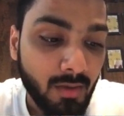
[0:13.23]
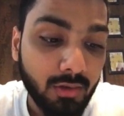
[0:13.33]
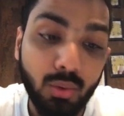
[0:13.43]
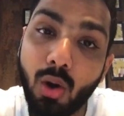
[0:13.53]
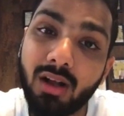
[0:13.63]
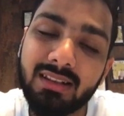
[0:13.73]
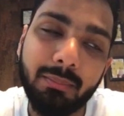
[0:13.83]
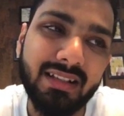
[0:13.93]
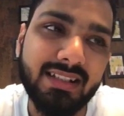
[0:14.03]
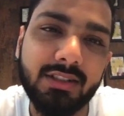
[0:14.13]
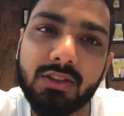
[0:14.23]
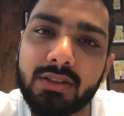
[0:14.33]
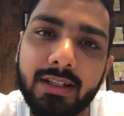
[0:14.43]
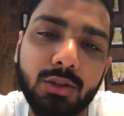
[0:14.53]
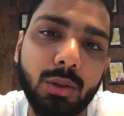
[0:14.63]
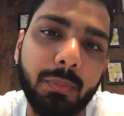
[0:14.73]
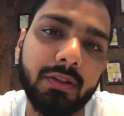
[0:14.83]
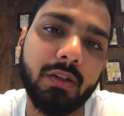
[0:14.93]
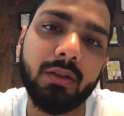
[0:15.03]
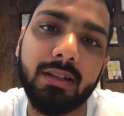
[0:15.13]
to all the messages sent to a
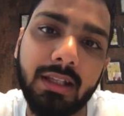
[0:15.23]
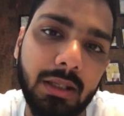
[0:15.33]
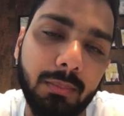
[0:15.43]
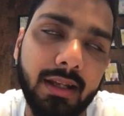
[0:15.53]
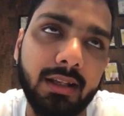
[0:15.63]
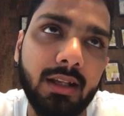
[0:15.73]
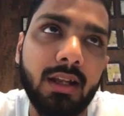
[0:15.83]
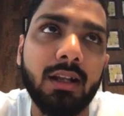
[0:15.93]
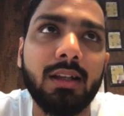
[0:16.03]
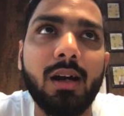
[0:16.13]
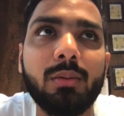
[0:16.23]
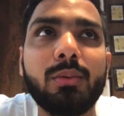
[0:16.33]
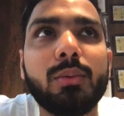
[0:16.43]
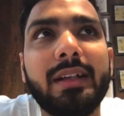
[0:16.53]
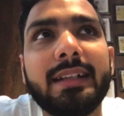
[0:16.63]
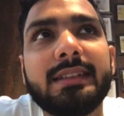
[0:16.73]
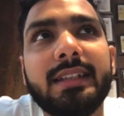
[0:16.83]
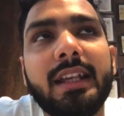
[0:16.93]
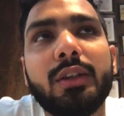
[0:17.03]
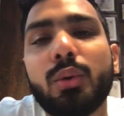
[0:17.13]
particular email. Now, let's
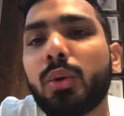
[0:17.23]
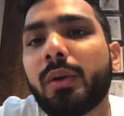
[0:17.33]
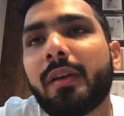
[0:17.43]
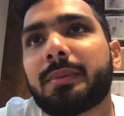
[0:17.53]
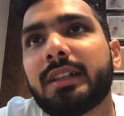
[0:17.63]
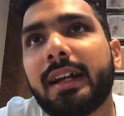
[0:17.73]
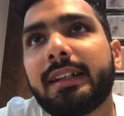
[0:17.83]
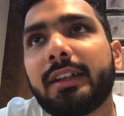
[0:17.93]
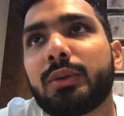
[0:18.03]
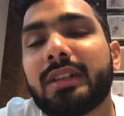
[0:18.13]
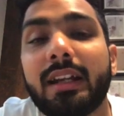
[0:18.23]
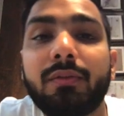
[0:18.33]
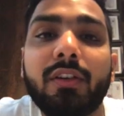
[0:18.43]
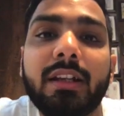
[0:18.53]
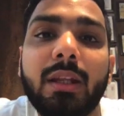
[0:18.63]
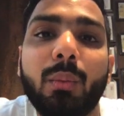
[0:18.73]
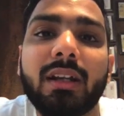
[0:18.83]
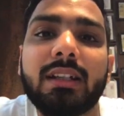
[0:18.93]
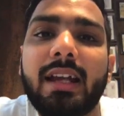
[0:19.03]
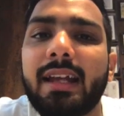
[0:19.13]
say you go to a website and you sign up for an
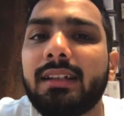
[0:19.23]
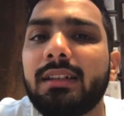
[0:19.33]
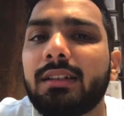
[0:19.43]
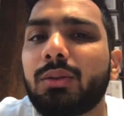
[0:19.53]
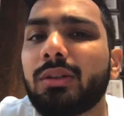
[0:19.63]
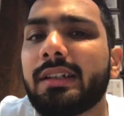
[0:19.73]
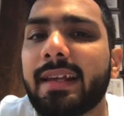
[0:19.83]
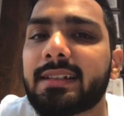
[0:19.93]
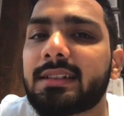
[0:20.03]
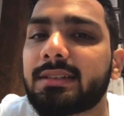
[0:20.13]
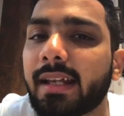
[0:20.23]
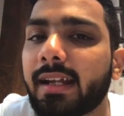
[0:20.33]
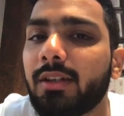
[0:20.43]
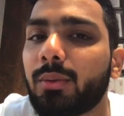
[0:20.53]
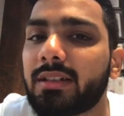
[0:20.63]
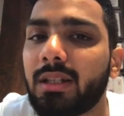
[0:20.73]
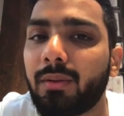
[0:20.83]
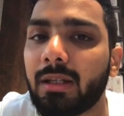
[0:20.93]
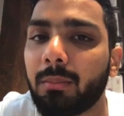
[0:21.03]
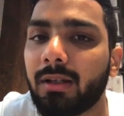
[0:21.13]
event, and to the next second you receive
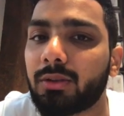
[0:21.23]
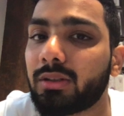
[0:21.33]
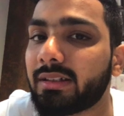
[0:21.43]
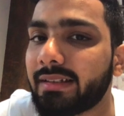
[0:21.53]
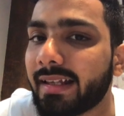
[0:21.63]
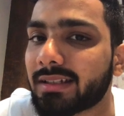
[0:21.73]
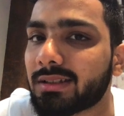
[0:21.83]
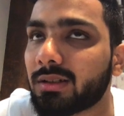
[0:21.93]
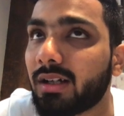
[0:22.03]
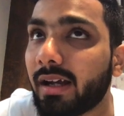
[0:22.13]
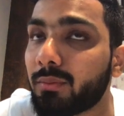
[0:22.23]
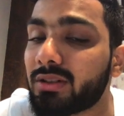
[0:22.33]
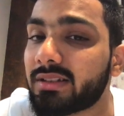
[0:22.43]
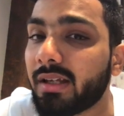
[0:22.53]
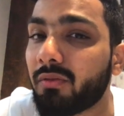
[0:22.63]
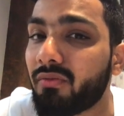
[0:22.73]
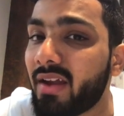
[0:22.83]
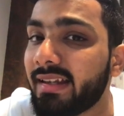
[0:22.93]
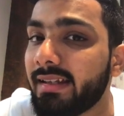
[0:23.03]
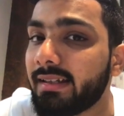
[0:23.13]
an email. To the next, I would say,
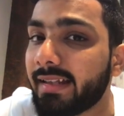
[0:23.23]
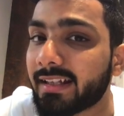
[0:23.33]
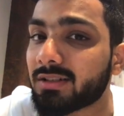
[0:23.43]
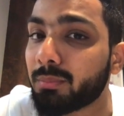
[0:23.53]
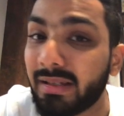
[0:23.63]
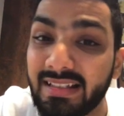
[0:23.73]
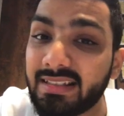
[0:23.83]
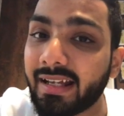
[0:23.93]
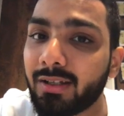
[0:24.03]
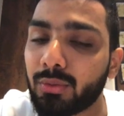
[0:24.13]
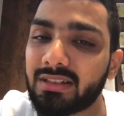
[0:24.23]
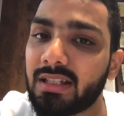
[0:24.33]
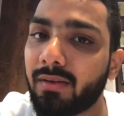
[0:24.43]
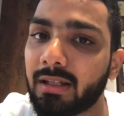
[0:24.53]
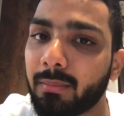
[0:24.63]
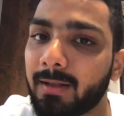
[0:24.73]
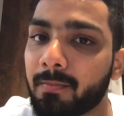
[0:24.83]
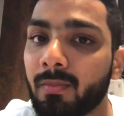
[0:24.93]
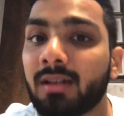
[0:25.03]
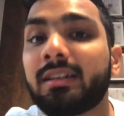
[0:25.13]
very next millisecond you receive an email.
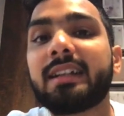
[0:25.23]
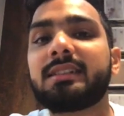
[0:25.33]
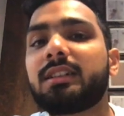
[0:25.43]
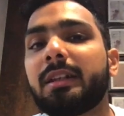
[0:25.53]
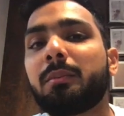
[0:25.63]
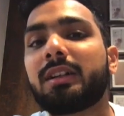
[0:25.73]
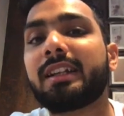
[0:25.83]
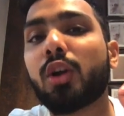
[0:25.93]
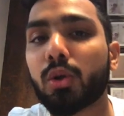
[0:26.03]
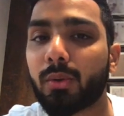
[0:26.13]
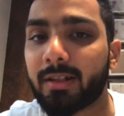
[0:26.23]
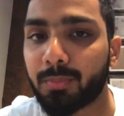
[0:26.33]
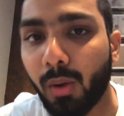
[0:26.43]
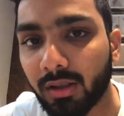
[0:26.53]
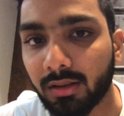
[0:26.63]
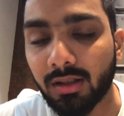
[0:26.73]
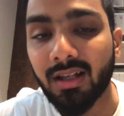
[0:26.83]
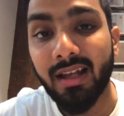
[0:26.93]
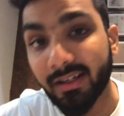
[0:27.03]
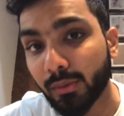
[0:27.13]
That is nothing but an autoresponder.
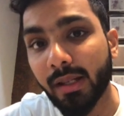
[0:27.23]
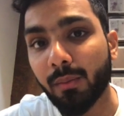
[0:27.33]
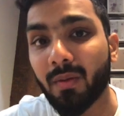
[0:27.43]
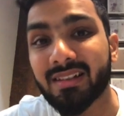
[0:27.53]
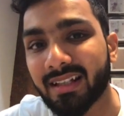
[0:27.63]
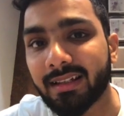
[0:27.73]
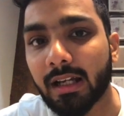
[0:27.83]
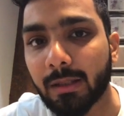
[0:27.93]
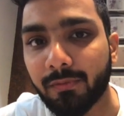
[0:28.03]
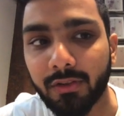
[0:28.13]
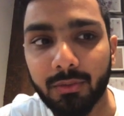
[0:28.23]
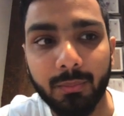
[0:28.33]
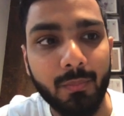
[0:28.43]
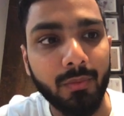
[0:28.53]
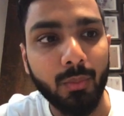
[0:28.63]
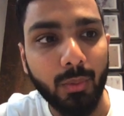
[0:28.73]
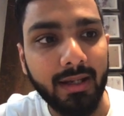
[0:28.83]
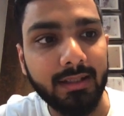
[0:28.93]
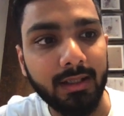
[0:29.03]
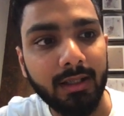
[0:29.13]
And today we will set that up for you,
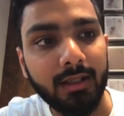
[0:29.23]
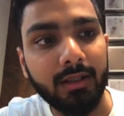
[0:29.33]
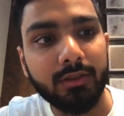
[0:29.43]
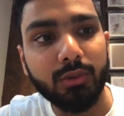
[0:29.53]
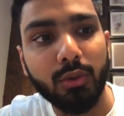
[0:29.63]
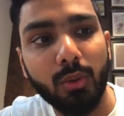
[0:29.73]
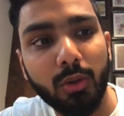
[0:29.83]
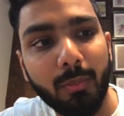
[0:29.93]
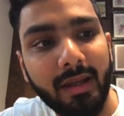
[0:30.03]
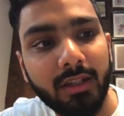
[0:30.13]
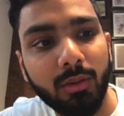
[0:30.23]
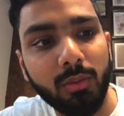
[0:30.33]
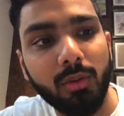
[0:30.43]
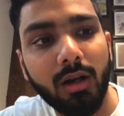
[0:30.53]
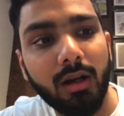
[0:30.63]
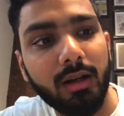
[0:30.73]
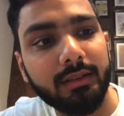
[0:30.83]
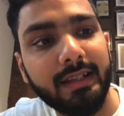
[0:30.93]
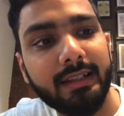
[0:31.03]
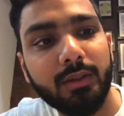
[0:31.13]
right? so you go to menu uh,
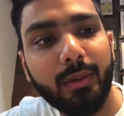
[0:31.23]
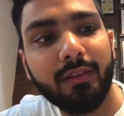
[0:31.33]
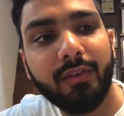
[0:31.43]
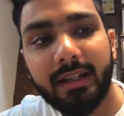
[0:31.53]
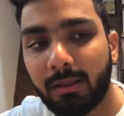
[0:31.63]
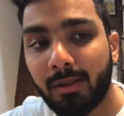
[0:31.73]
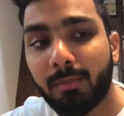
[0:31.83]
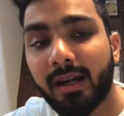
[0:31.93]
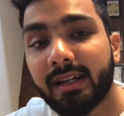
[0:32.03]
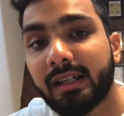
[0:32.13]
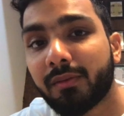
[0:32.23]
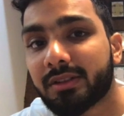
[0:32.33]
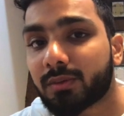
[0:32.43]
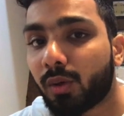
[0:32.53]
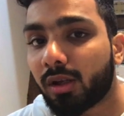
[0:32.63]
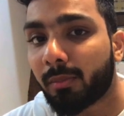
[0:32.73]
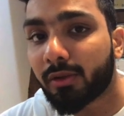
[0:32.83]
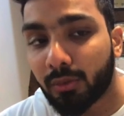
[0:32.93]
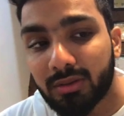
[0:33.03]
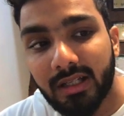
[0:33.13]
there you can find email marketing which is all
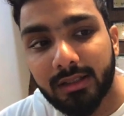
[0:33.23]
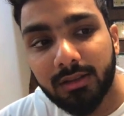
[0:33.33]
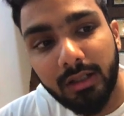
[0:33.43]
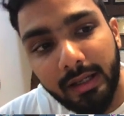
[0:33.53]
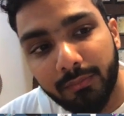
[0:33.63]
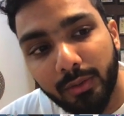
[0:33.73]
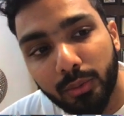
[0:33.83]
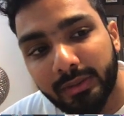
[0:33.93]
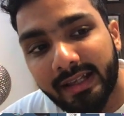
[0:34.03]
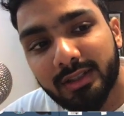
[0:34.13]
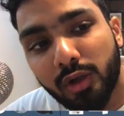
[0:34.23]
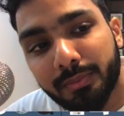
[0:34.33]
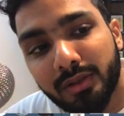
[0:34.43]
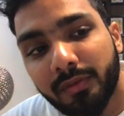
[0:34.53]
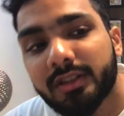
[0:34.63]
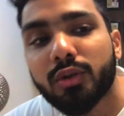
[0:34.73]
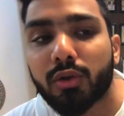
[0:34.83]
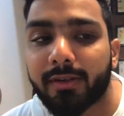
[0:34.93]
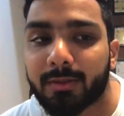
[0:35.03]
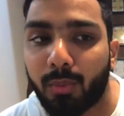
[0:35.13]
about newsletter and we go to next option which is
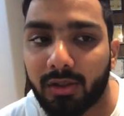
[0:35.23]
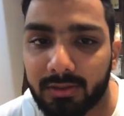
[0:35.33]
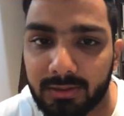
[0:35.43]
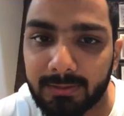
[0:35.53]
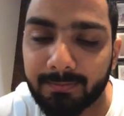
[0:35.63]
autoresponders